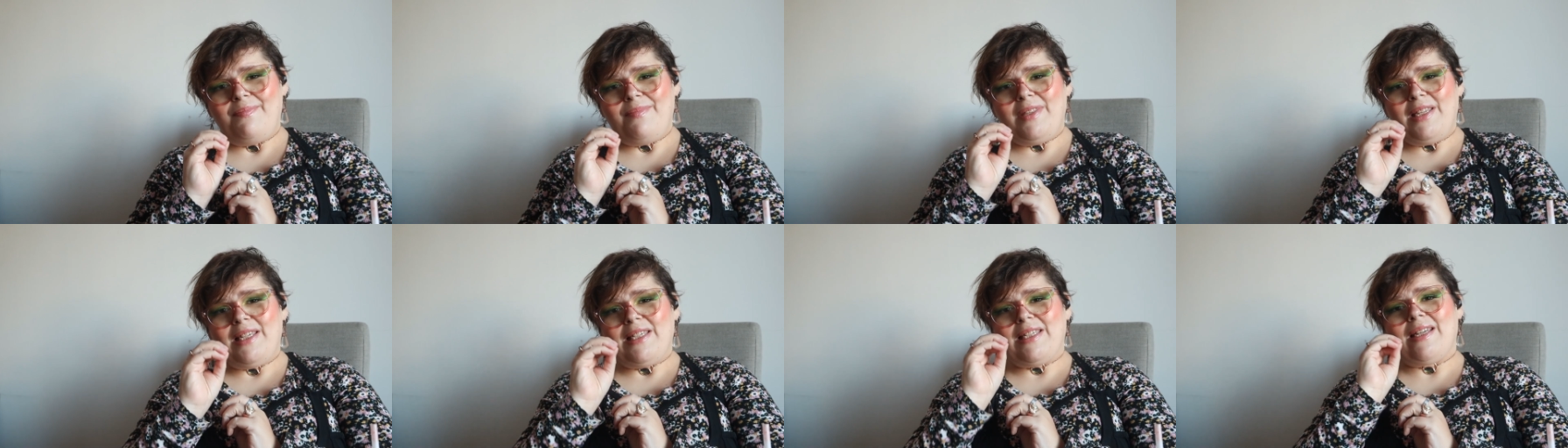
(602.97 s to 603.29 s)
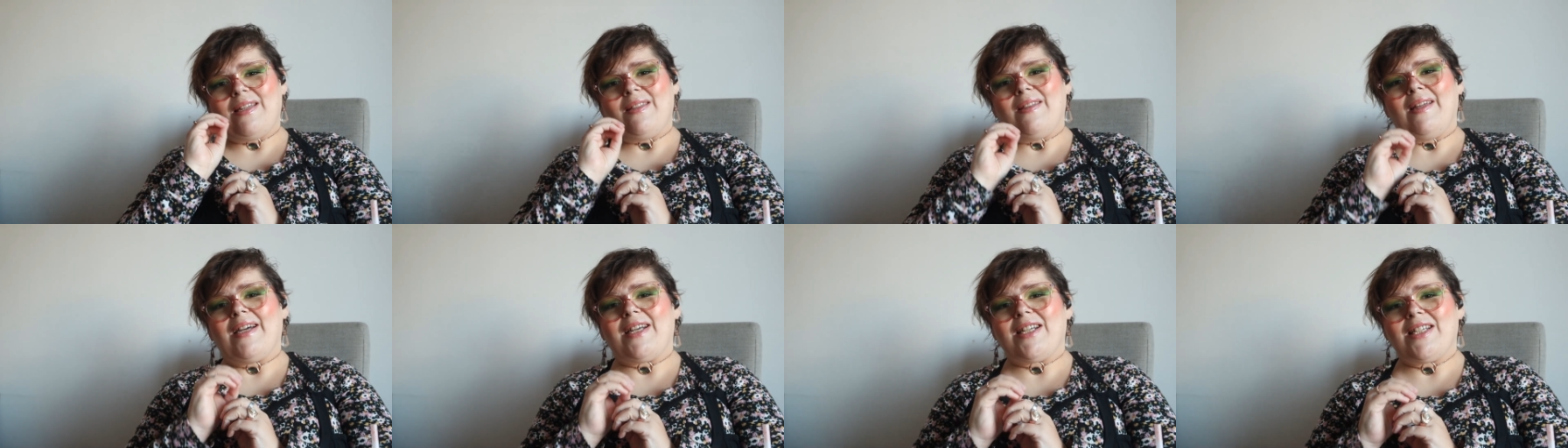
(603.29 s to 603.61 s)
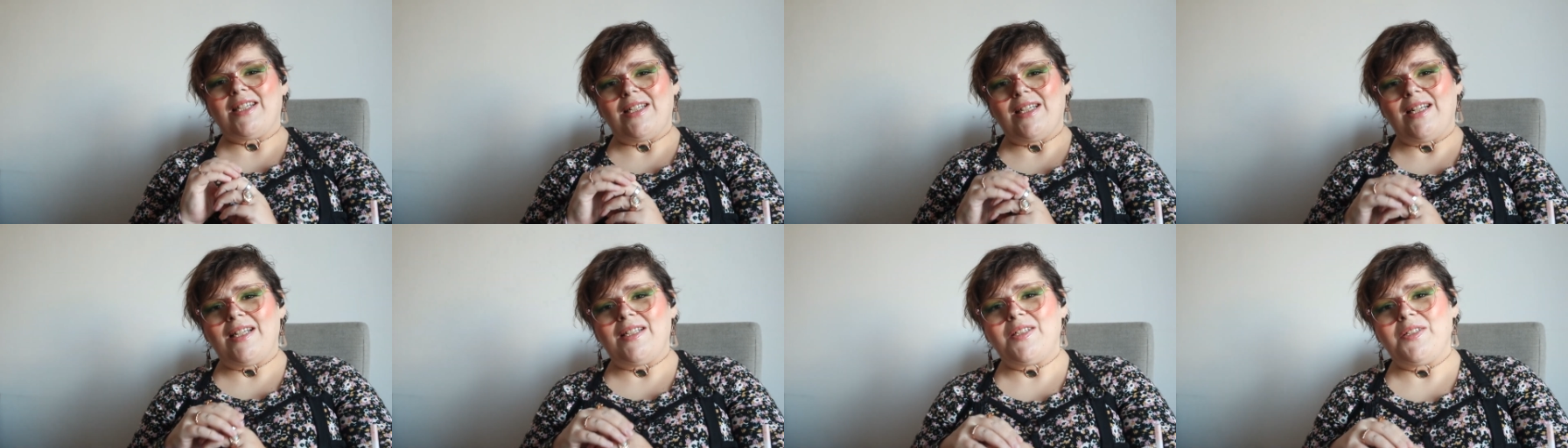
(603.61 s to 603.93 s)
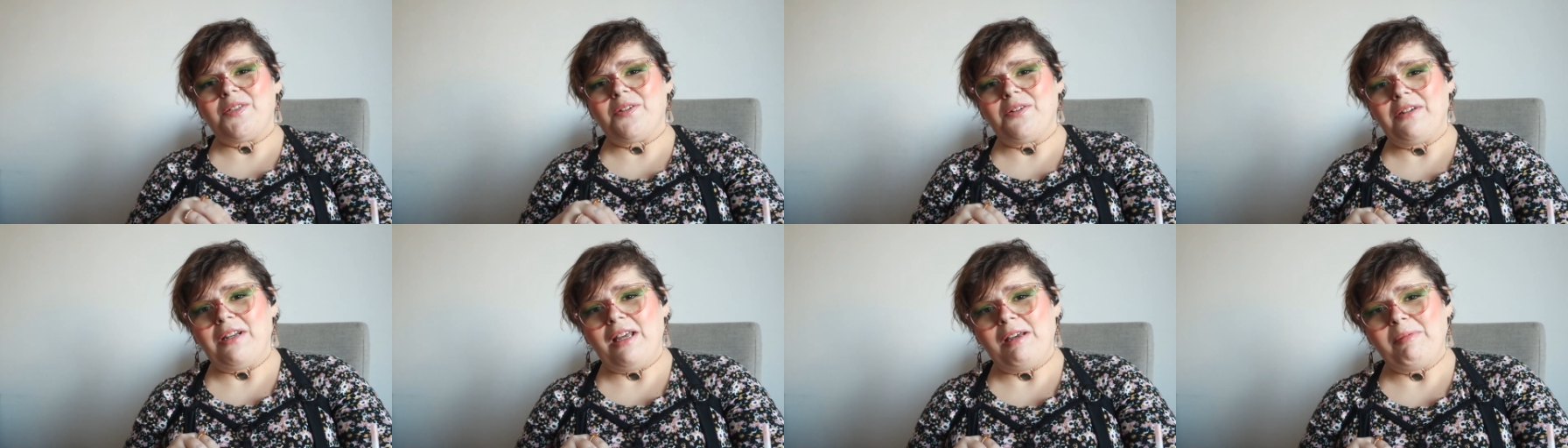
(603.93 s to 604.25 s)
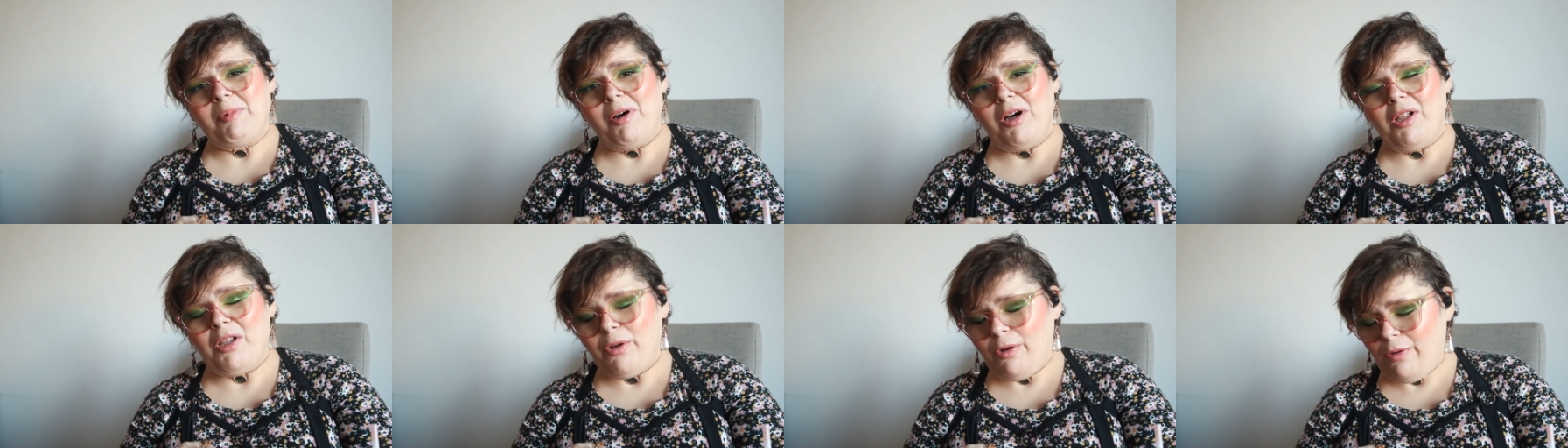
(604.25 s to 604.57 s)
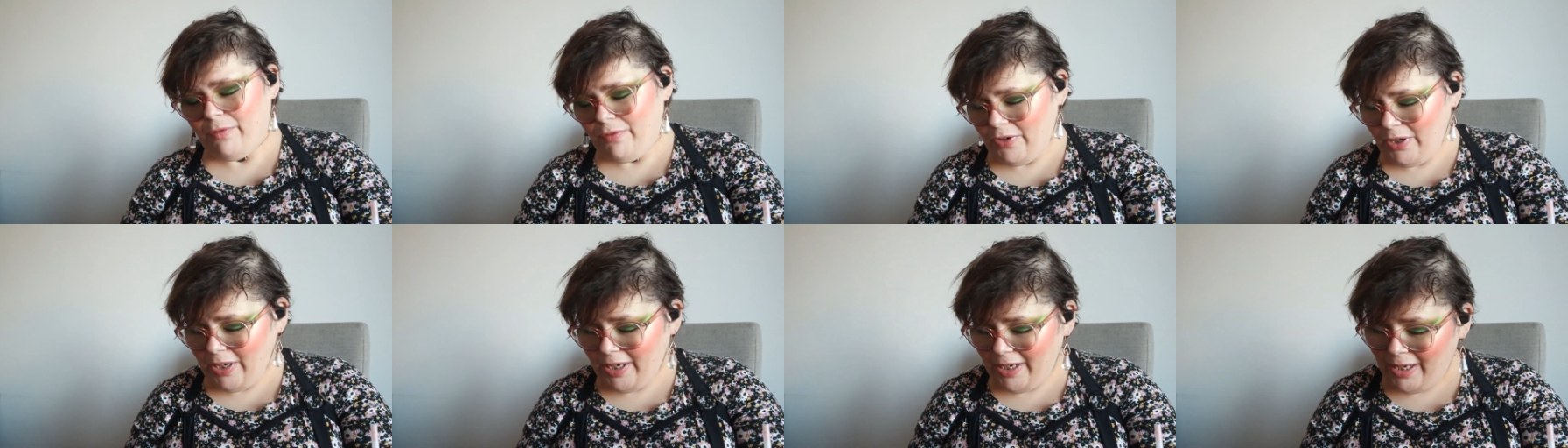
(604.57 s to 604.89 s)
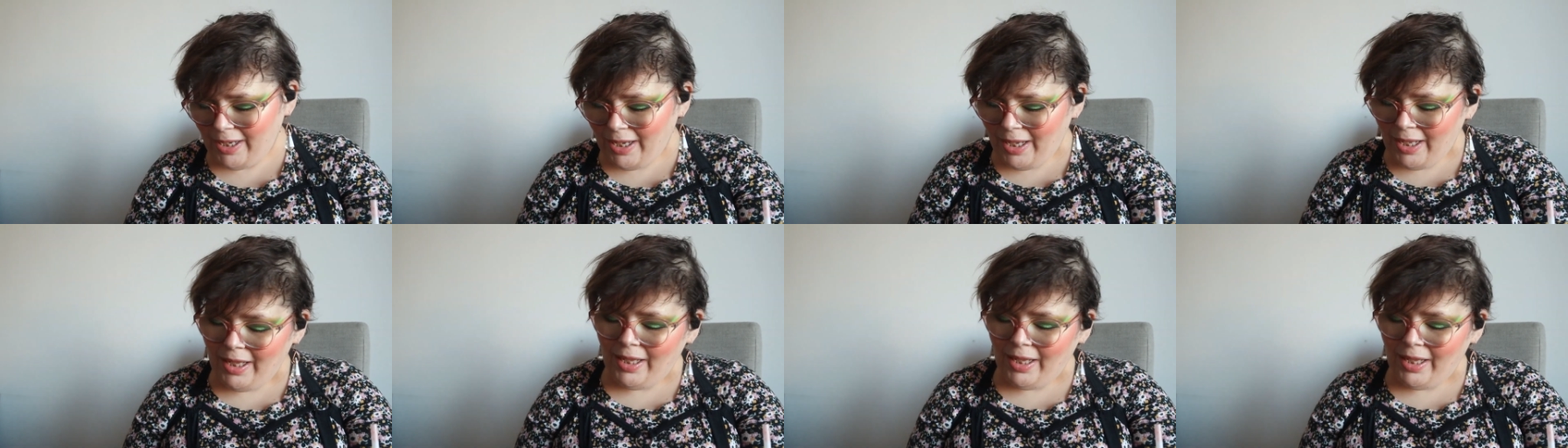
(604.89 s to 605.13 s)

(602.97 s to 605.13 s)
This collection has your name all over it.